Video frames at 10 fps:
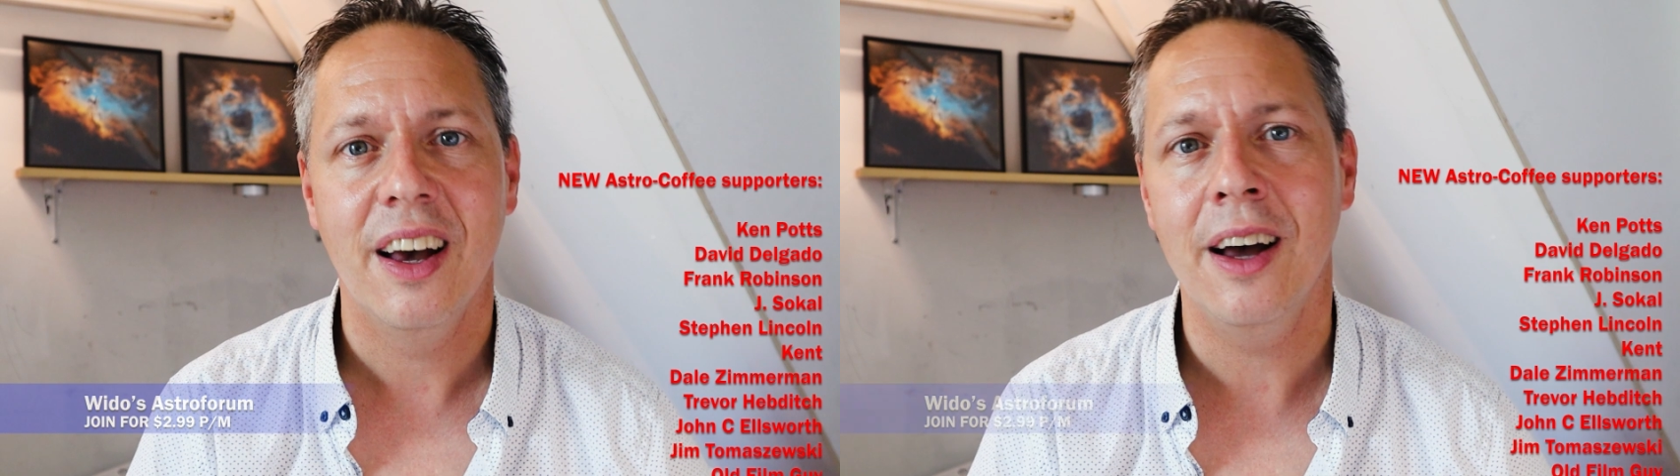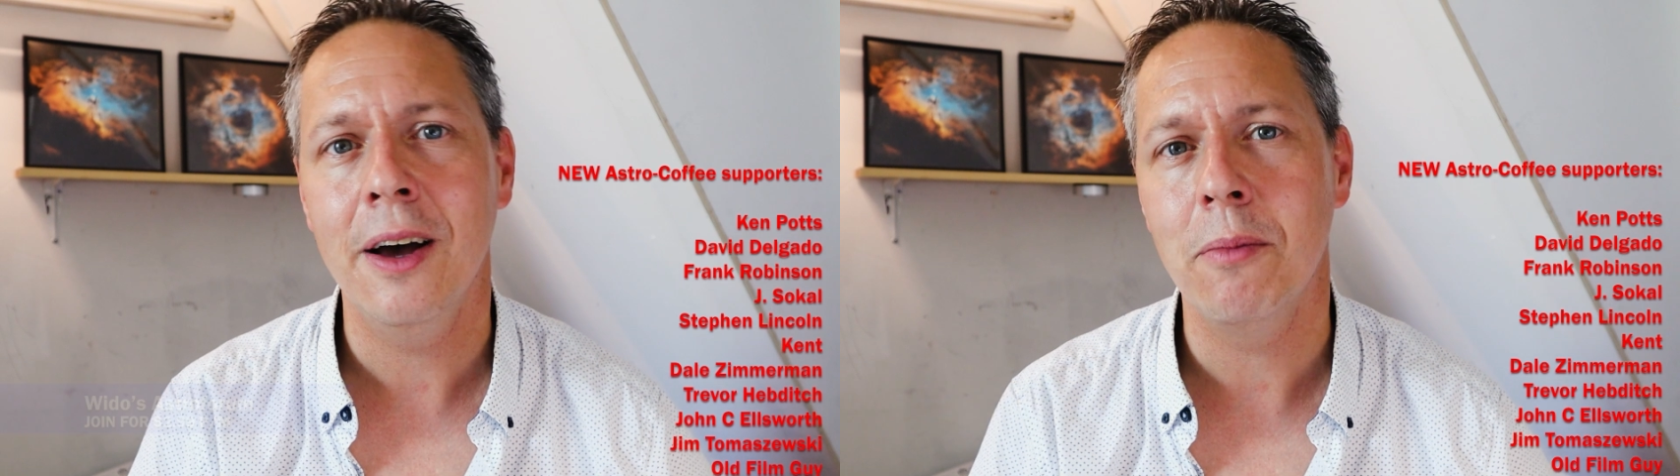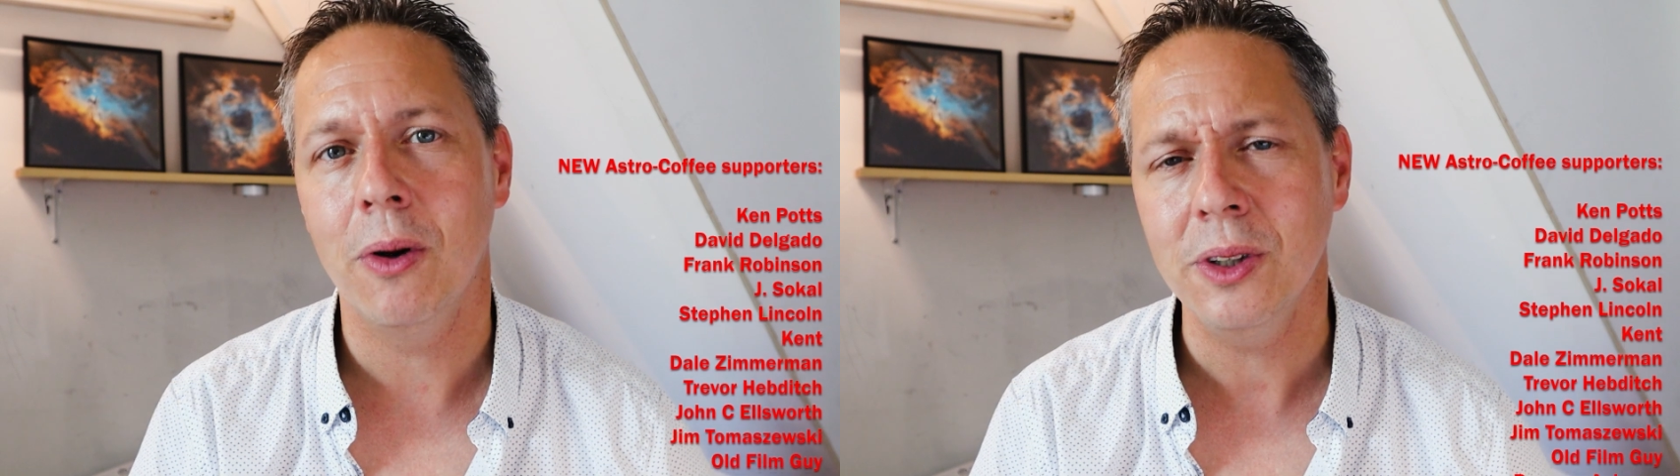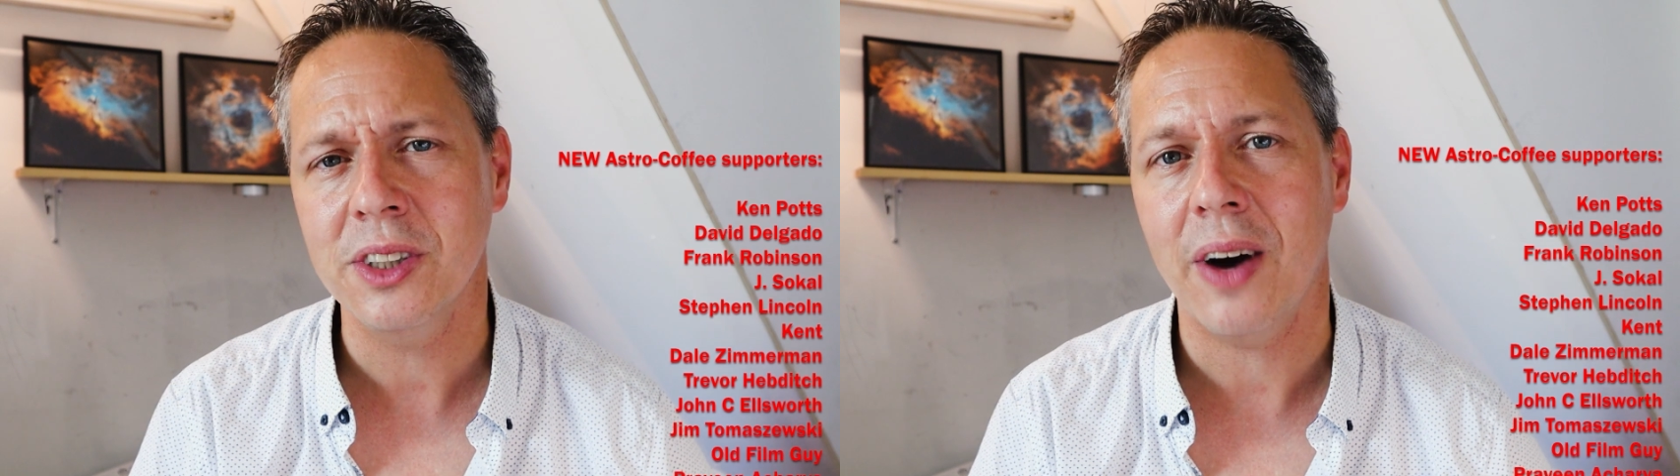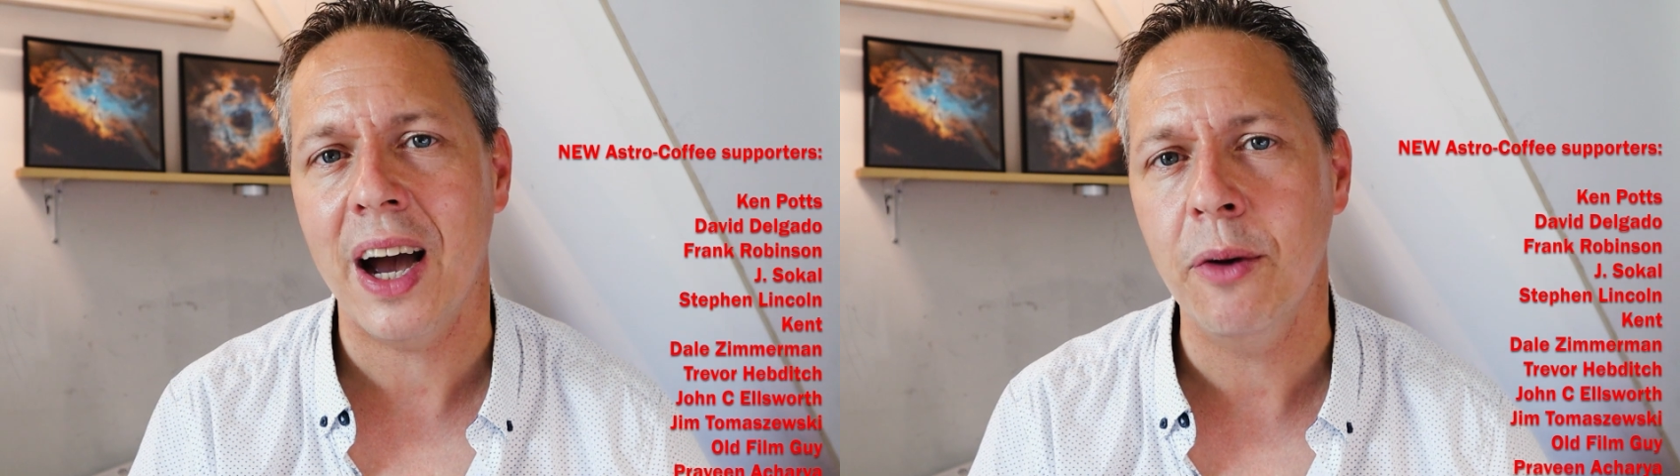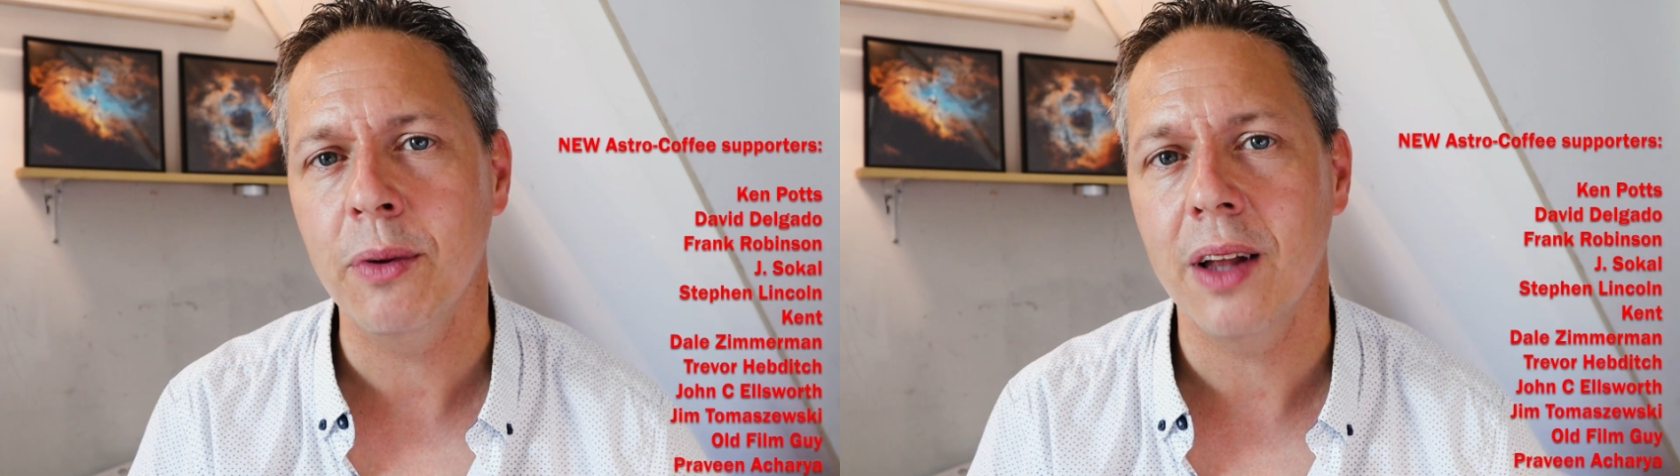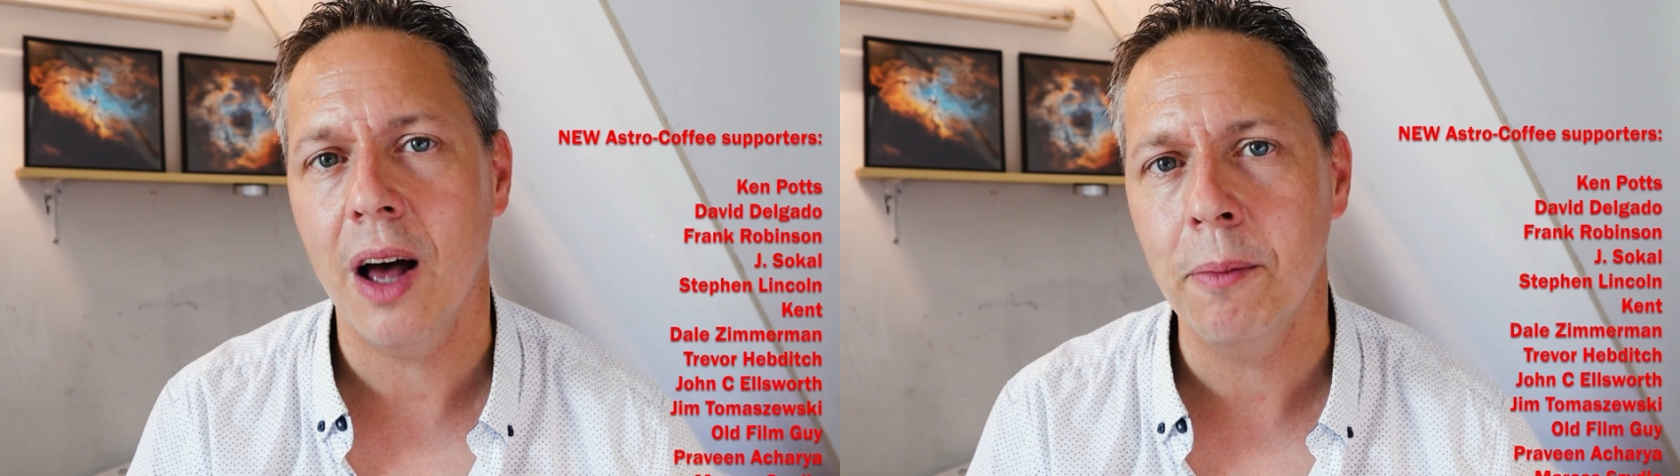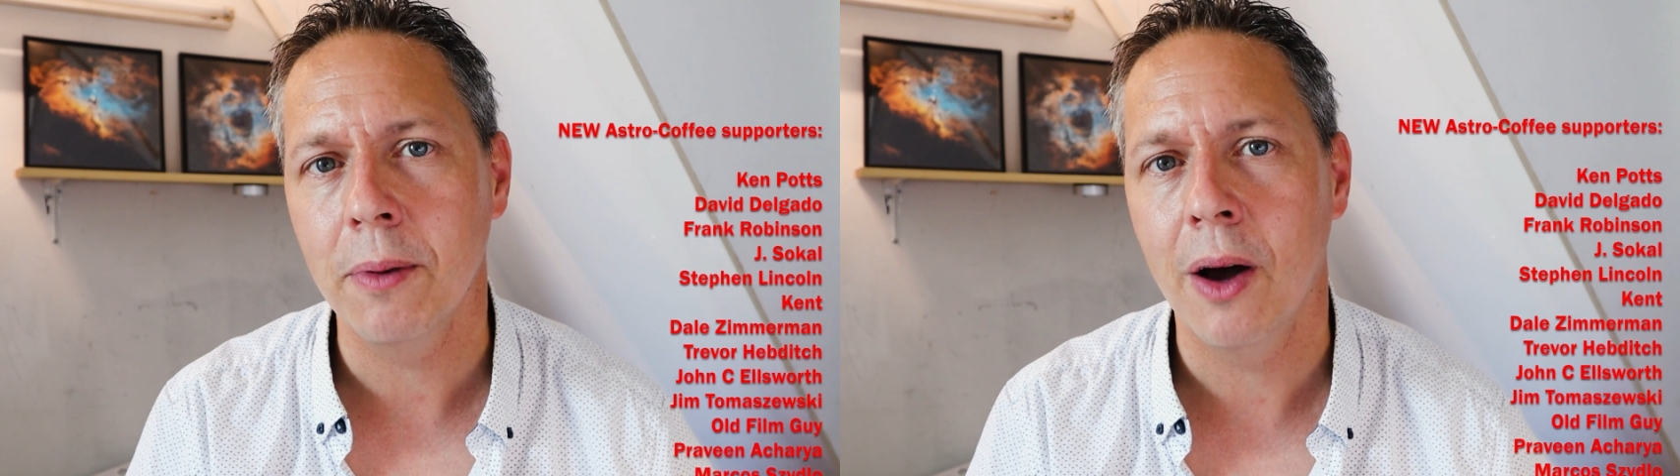Um, also, I will
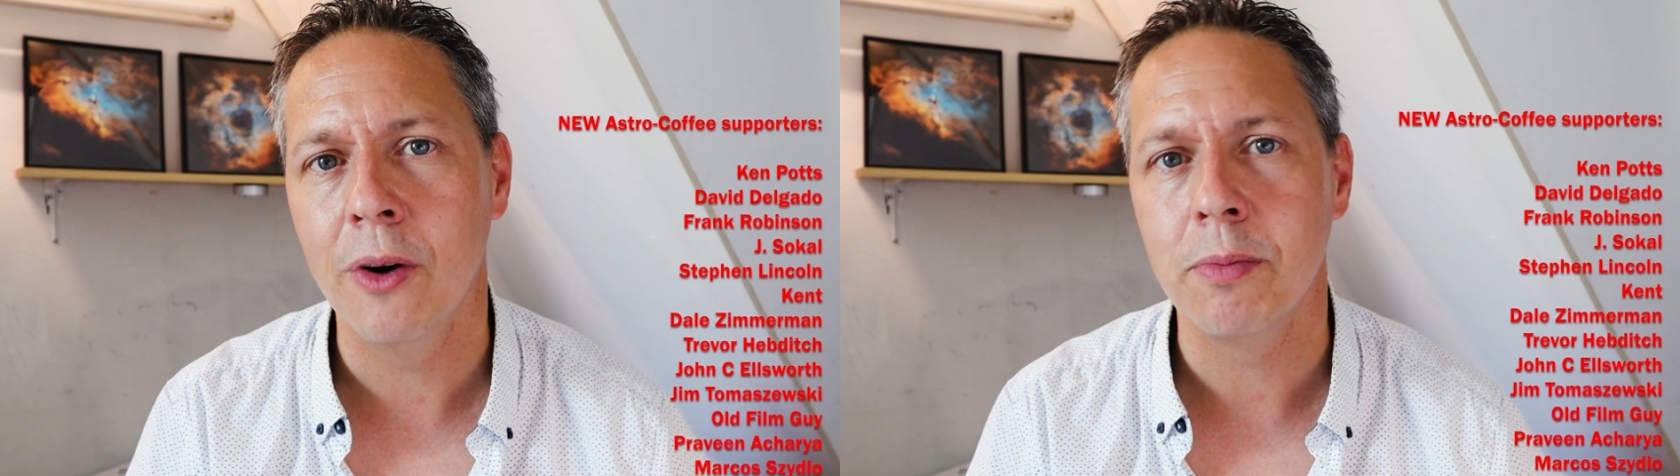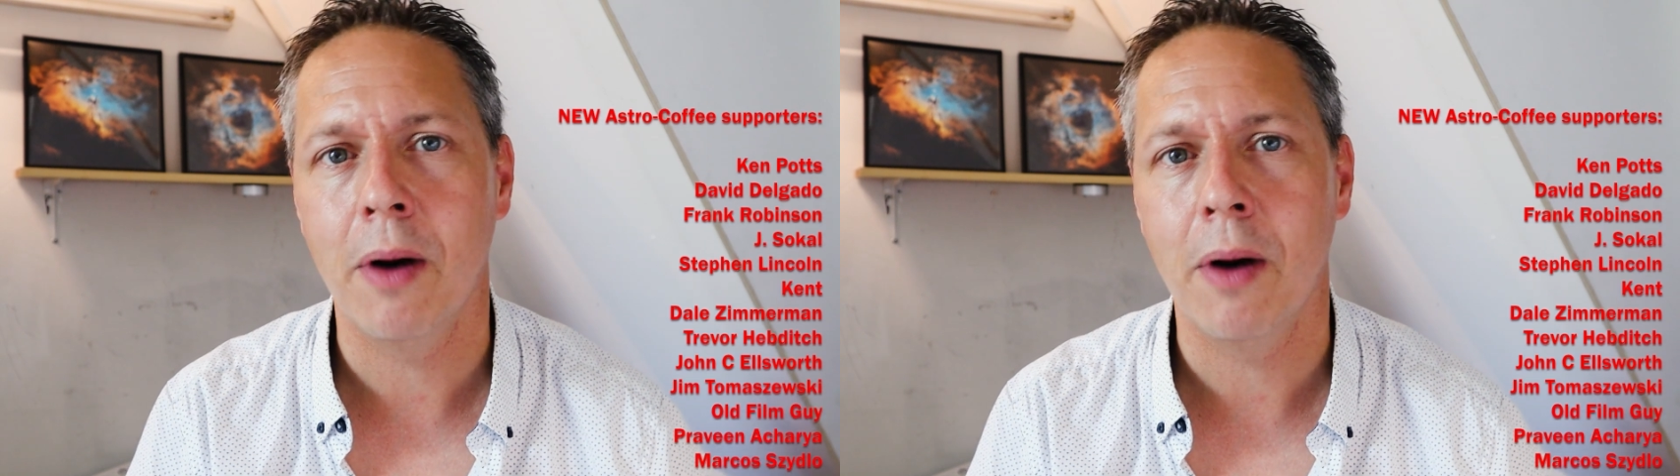upload